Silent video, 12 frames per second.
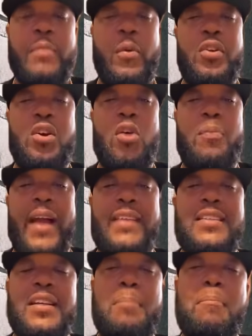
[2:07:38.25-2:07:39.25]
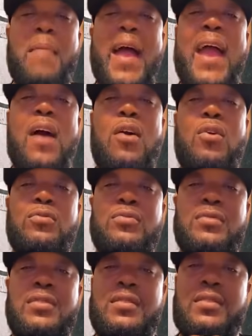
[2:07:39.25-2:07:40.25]
But when you go back to the
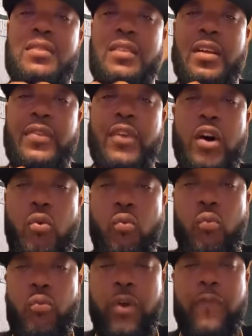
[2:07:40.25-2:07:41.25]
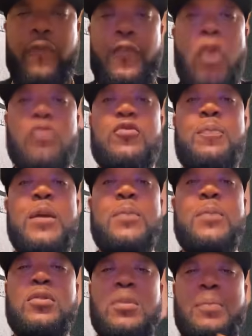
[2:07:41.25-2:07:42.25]
mounds, the first
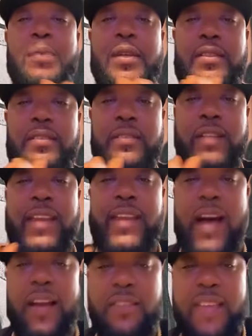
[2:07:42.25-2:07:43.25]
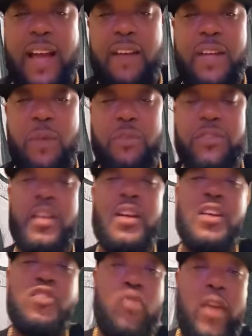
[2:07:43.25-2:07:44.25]
people to put the knowledge out there was
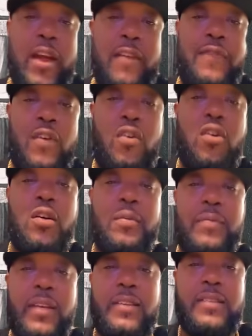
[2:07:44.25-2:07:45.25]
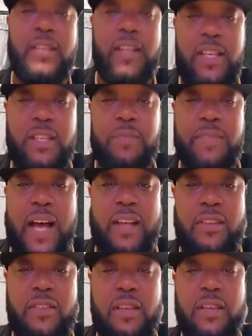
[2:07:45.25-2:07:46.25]
transformed into
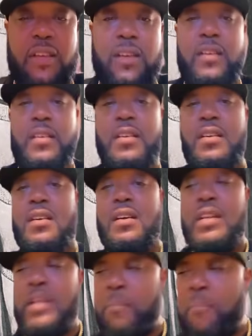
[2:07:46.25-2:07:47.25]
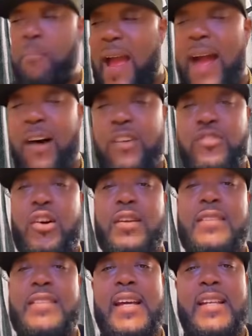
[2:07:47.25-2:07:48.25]
Egyptology. The mounds
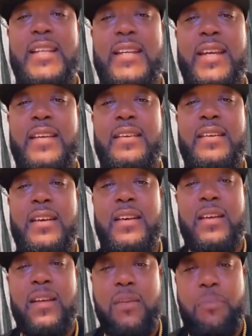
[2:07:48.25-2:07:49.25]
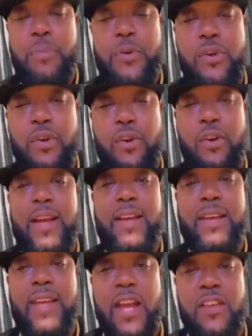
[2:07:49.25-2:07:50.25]
are telling it pure
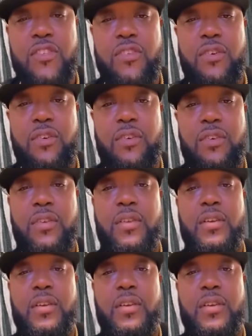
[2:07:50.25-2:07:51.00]
in nature,